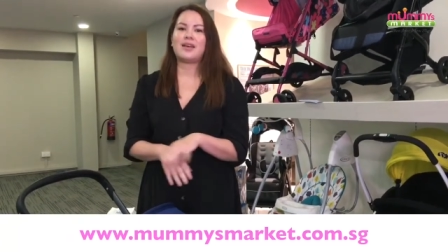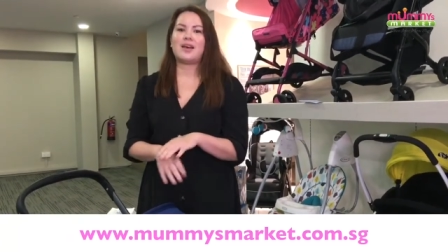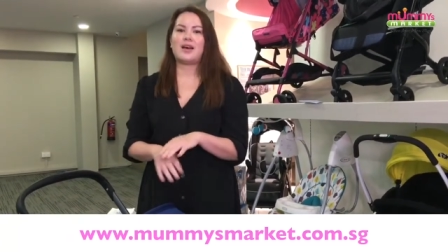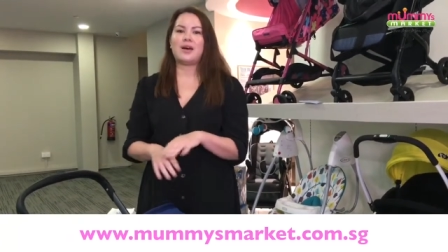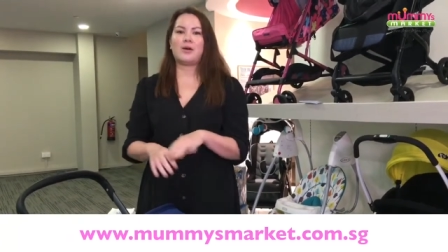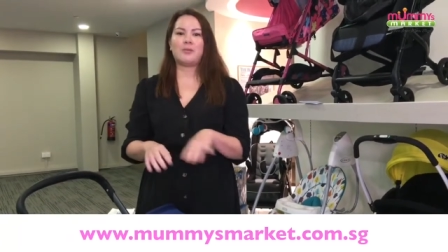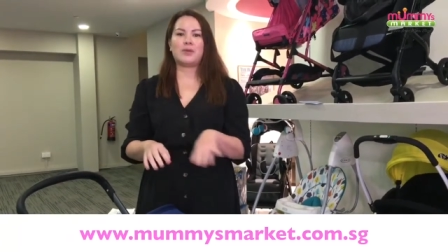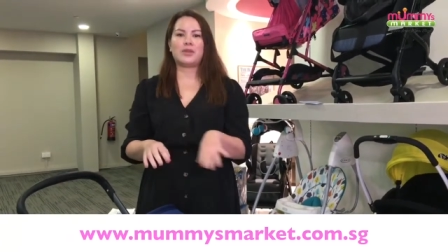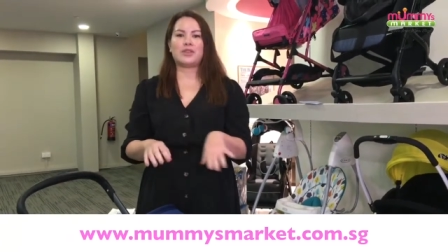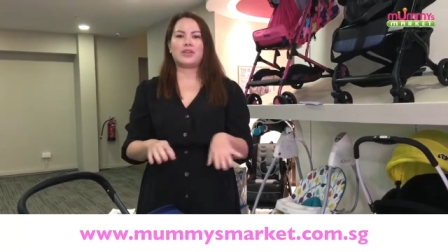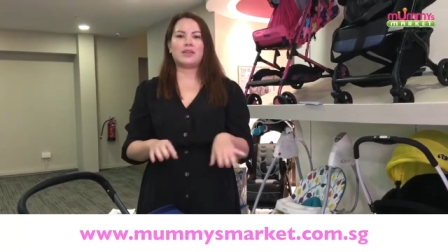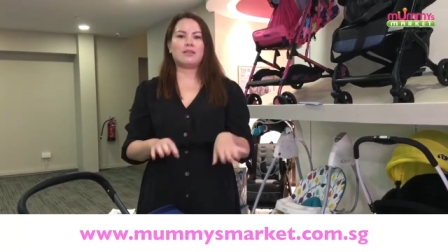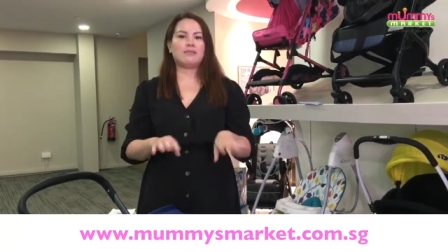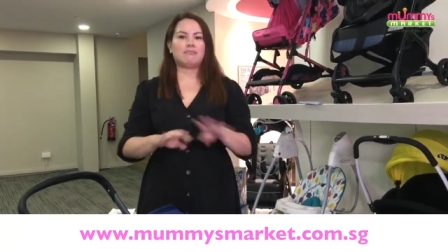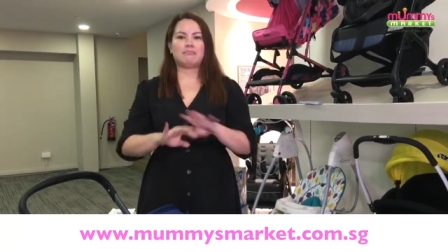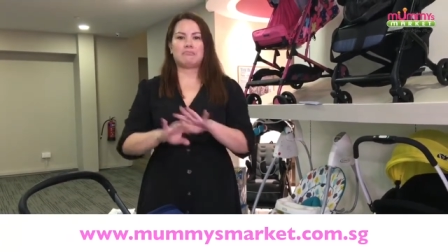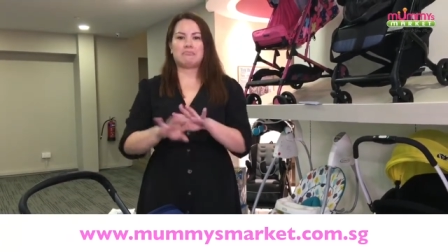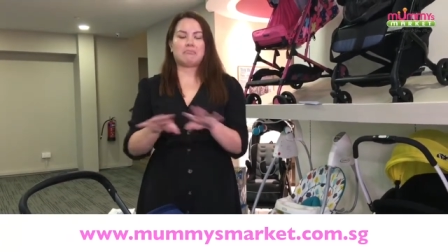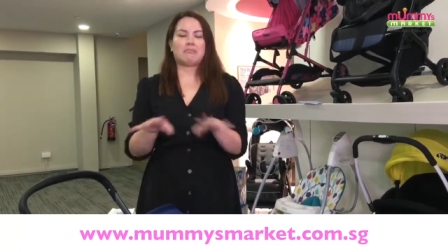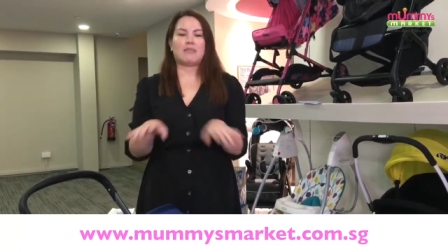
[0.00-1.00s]
uh,
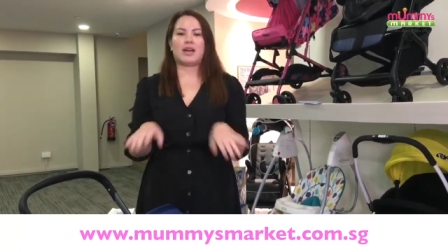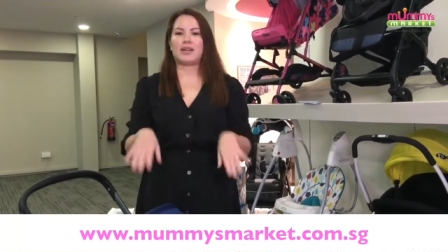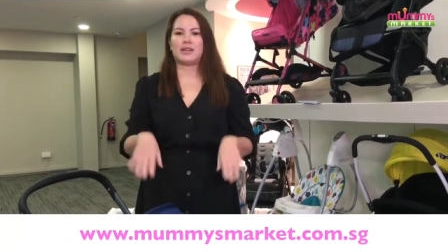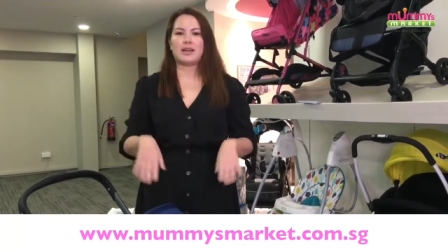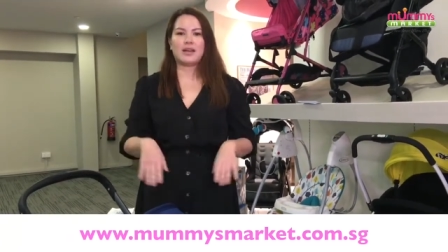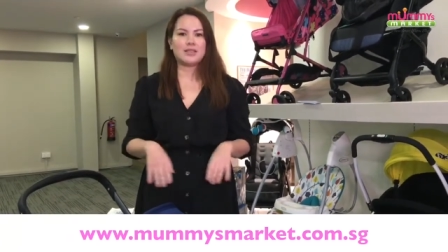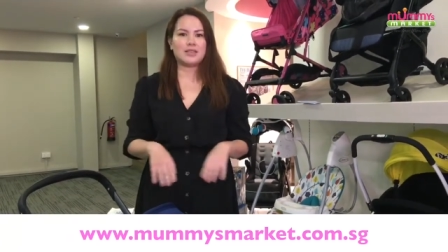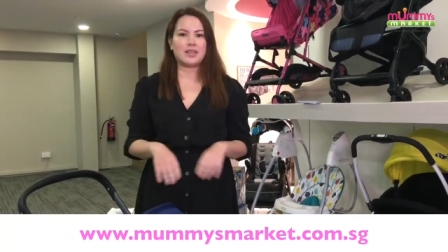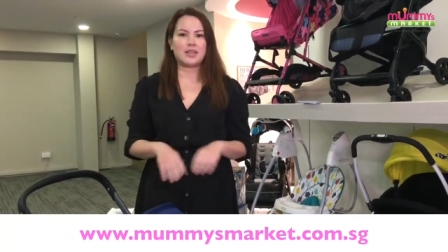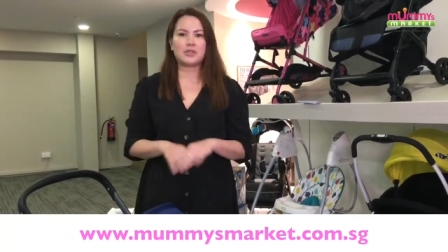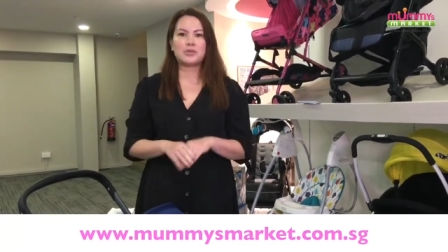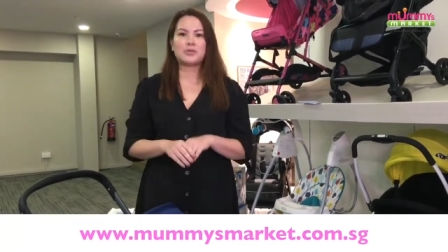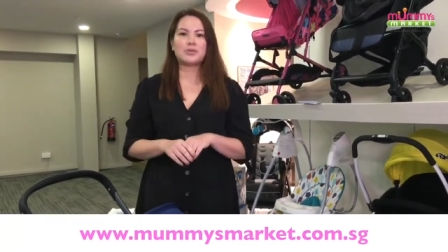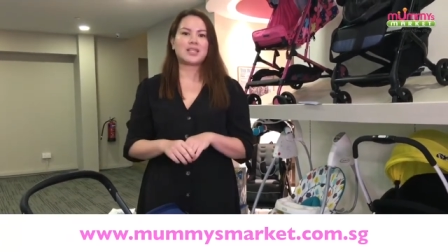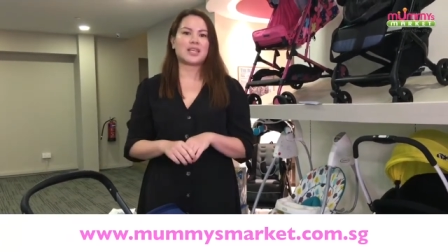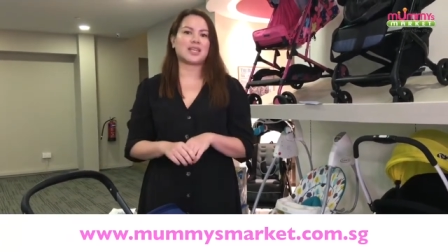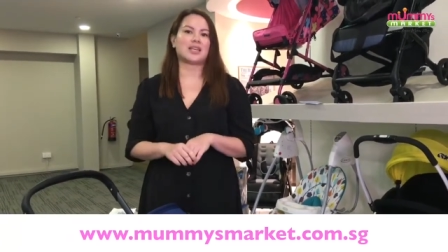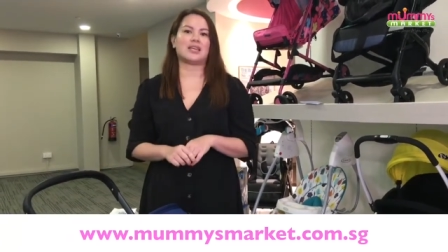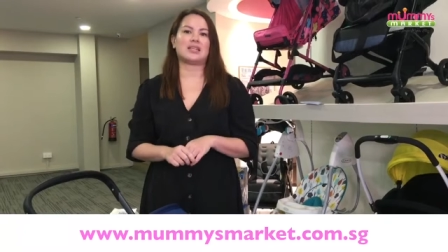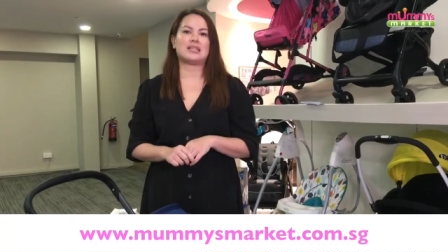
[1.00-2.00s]
within, I, I'd say, two
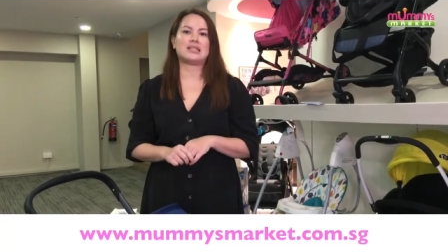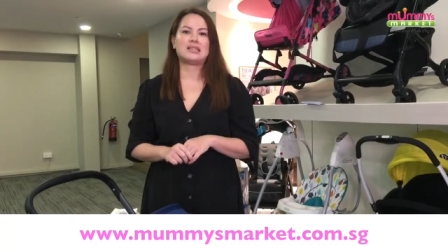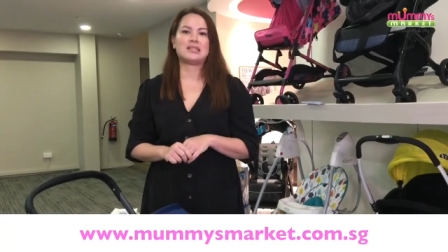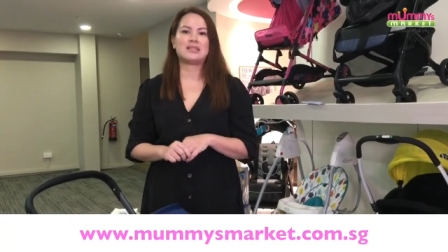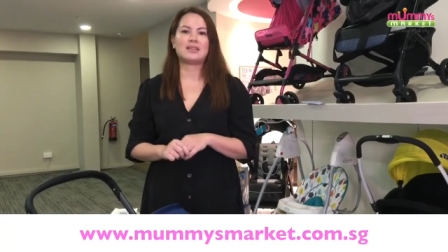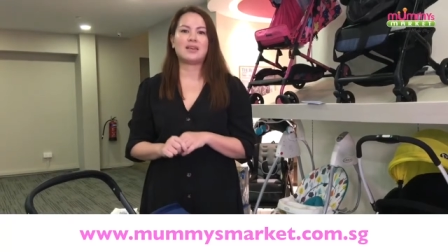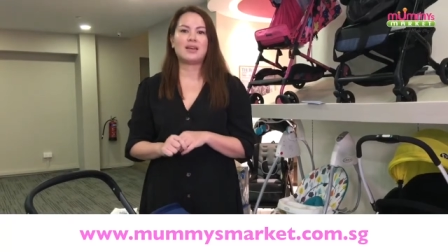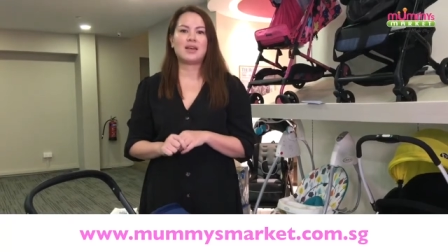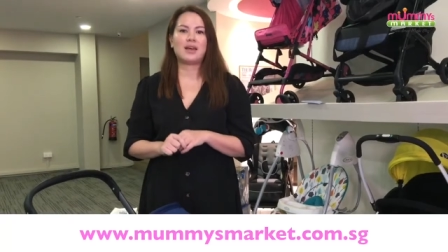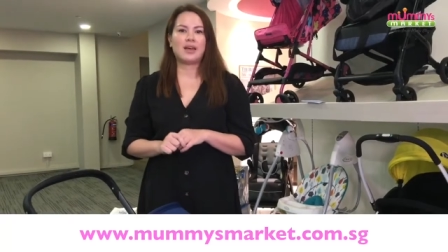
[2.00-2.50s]
seconds.